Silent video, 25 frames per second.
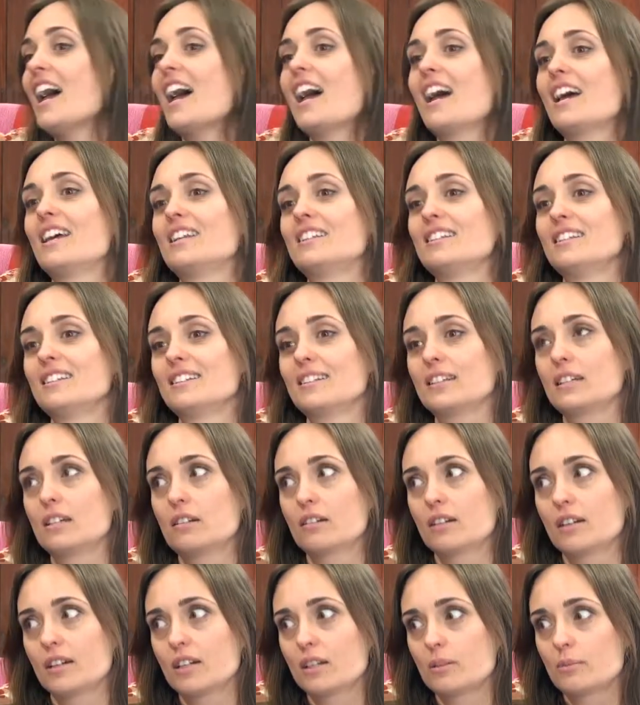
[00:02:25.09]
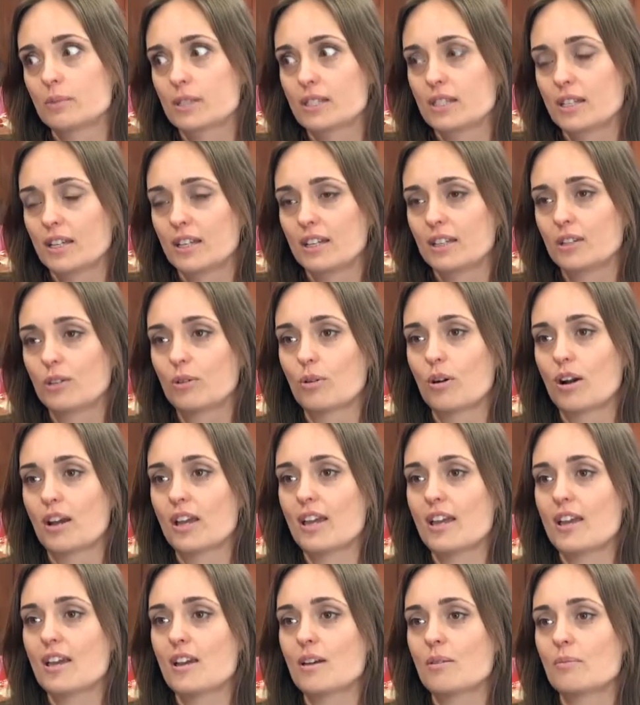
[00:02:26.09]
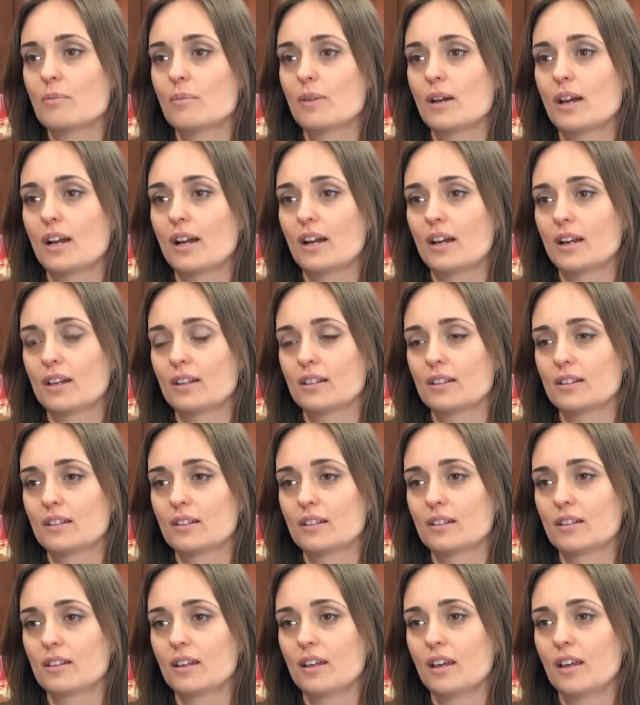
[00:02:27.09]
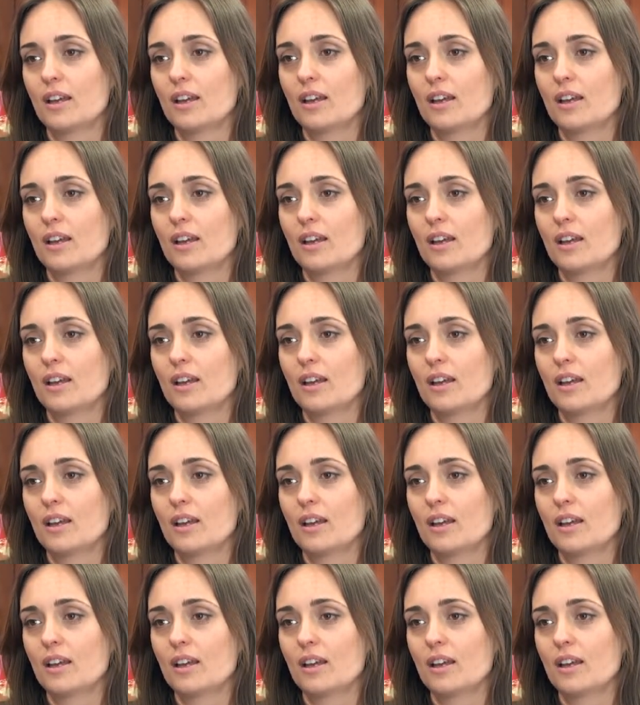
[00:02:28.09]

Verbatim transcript: and here I am saying who I am, and